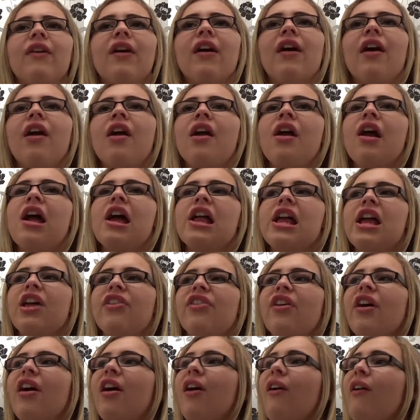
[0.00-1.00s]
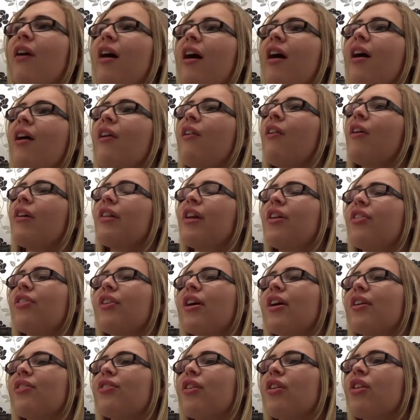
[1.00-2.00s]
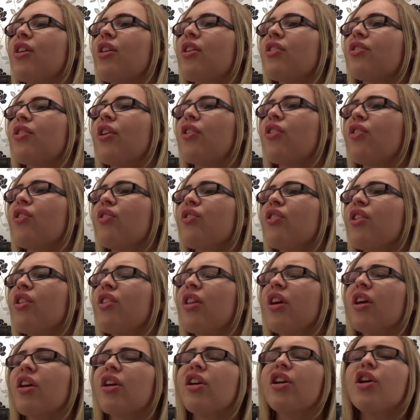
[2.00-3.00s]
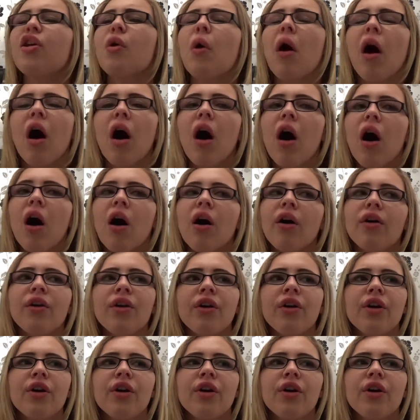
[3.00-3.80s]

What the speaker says: And he's like, oh how? And he's like, doesn't she know who you are?